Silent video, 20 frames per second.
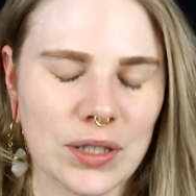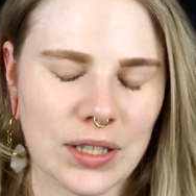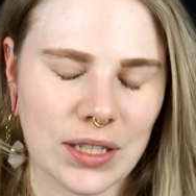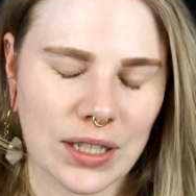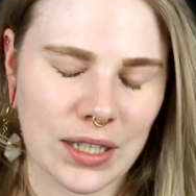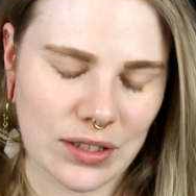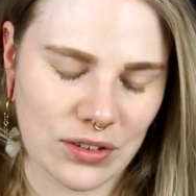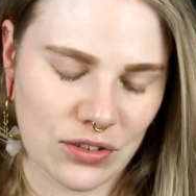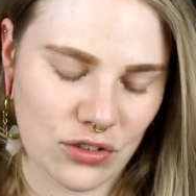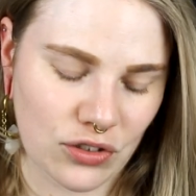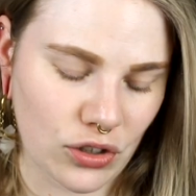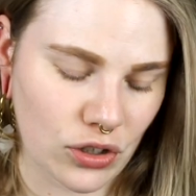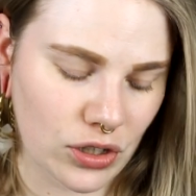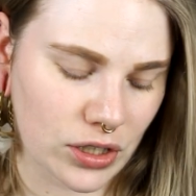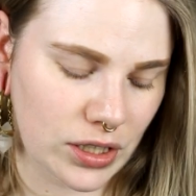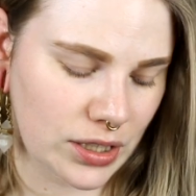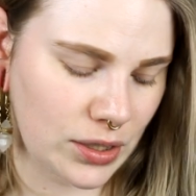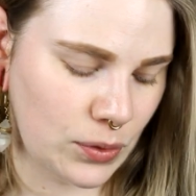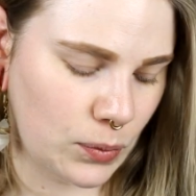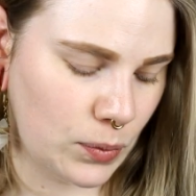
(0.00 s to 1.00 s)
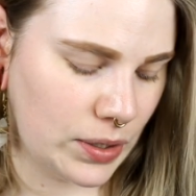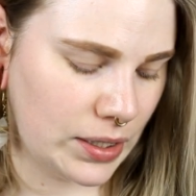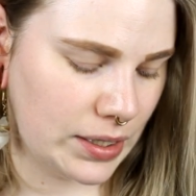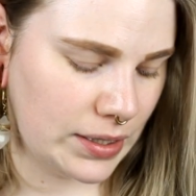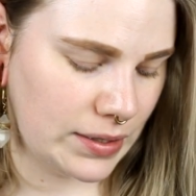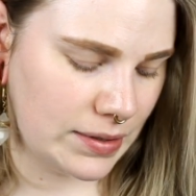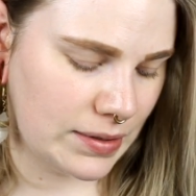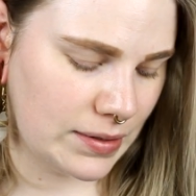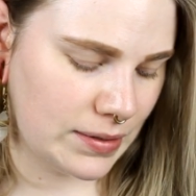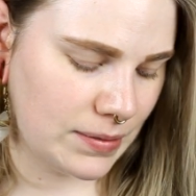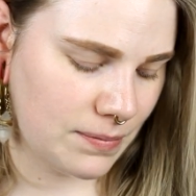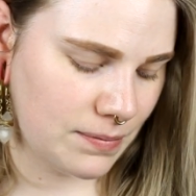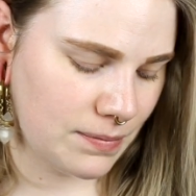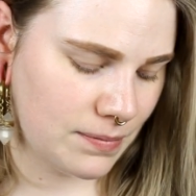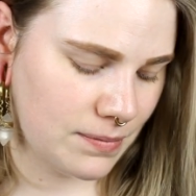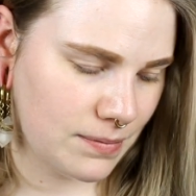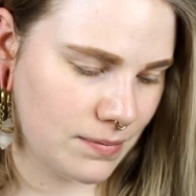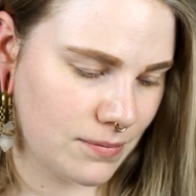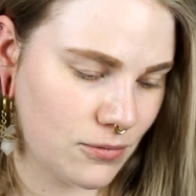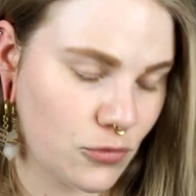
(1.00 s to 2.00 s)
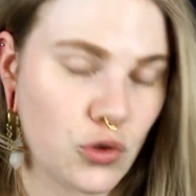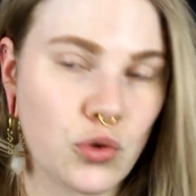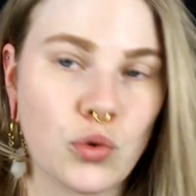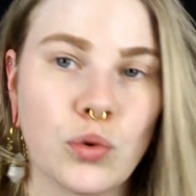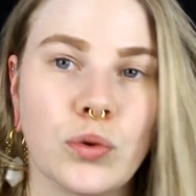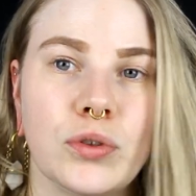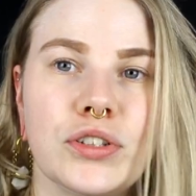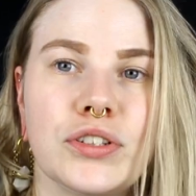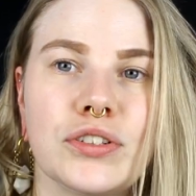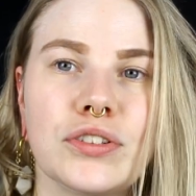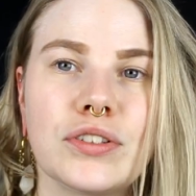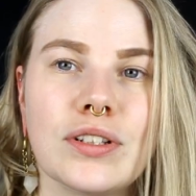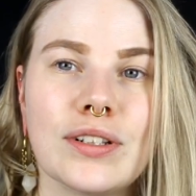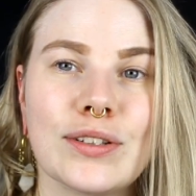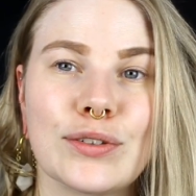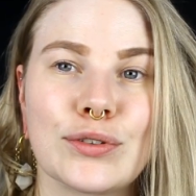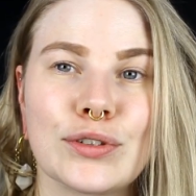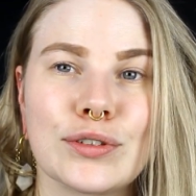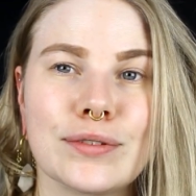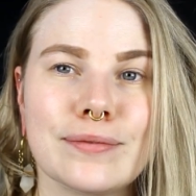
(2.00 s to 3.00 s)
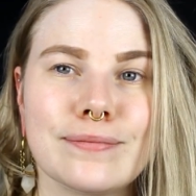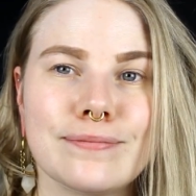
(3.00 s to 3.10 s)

get started with this Taurus look.